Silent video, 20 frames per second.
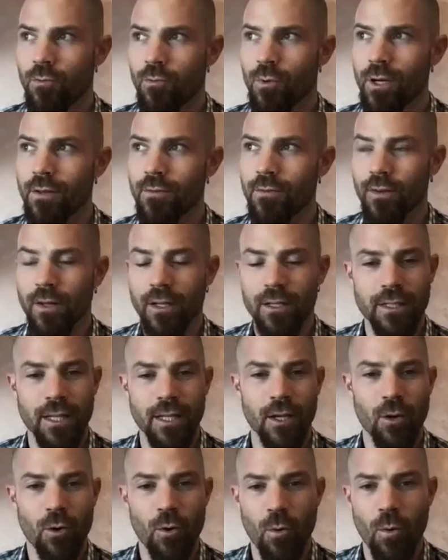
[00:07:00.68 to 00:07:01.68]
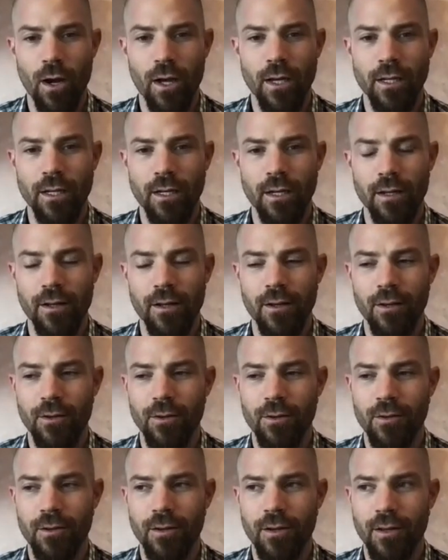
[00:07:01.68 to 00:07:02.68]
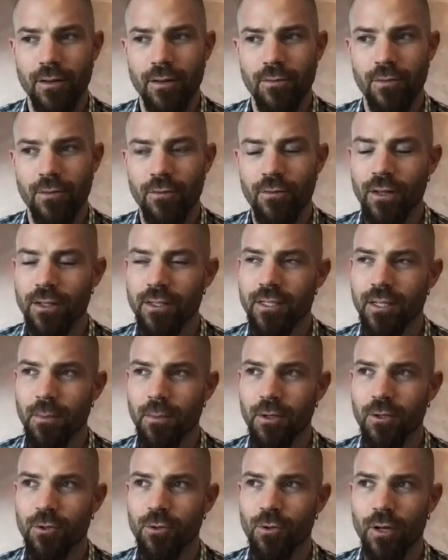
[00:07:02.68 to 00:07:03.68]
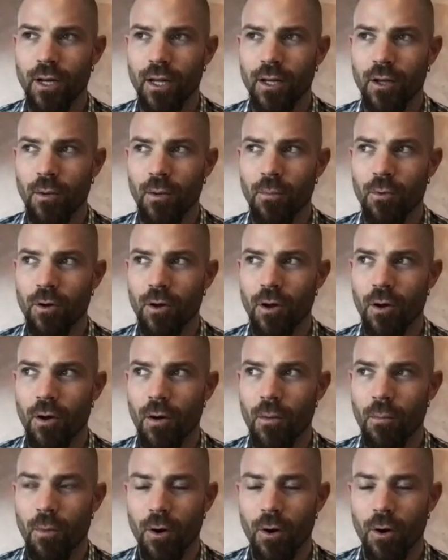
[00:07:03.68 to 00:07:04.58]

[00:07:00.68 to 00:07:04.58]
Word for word: really felt like quite felt similar to like a, a